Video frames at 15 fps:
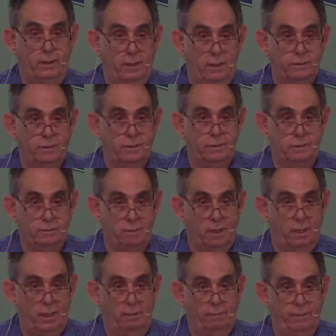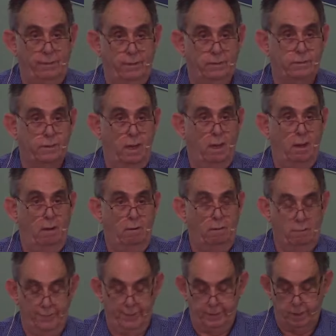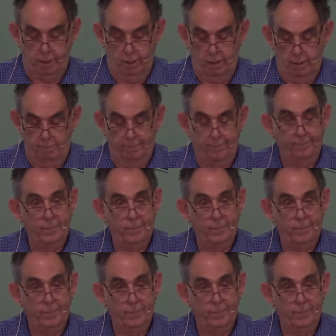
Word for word: this and struggling with this all the time.